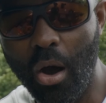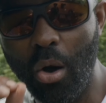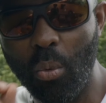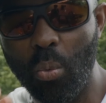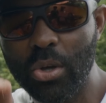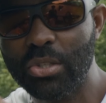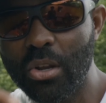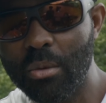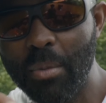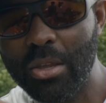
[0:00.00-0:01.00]
on what's
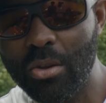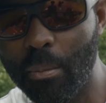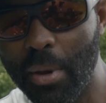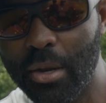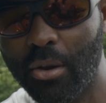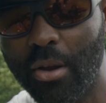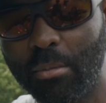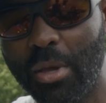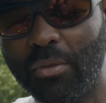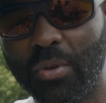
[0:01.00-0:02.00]
going to make you a better
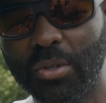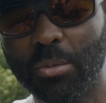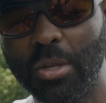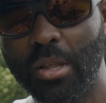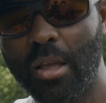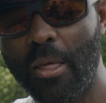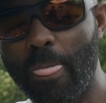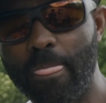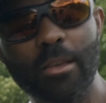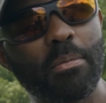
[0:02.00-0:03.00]
crankbait fisherman,
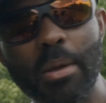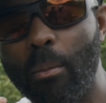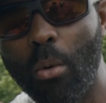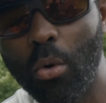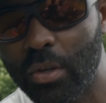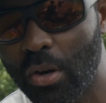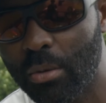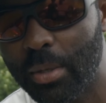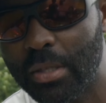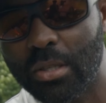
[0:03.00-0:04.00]
there's been more
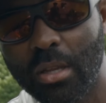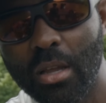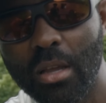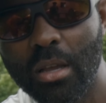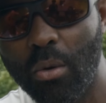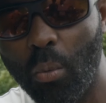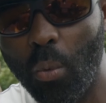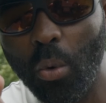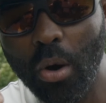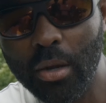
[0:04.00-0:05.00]
tournaments
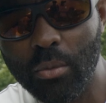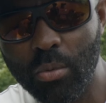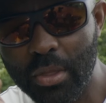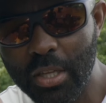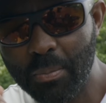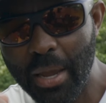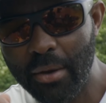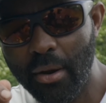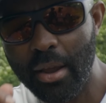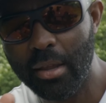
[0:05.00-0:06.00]
won with this
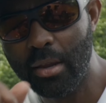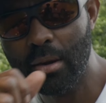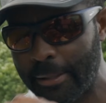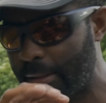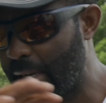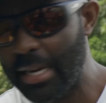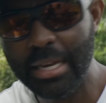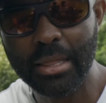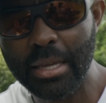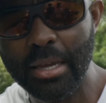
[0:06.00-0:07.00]
bait right here than
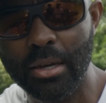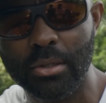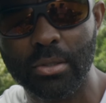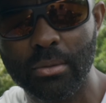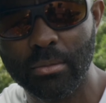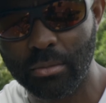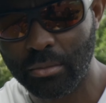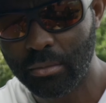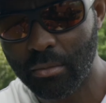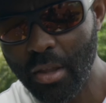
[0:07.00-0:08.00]
anything else.
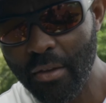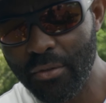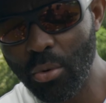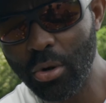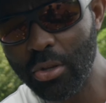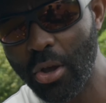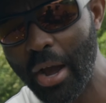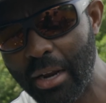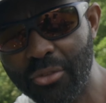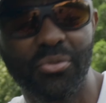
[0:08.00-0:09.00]
You want to know
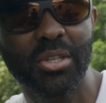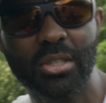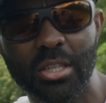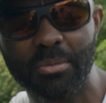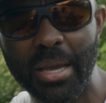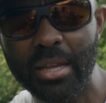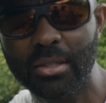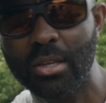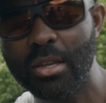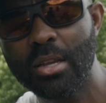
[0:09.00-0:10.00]
how to fish these baits?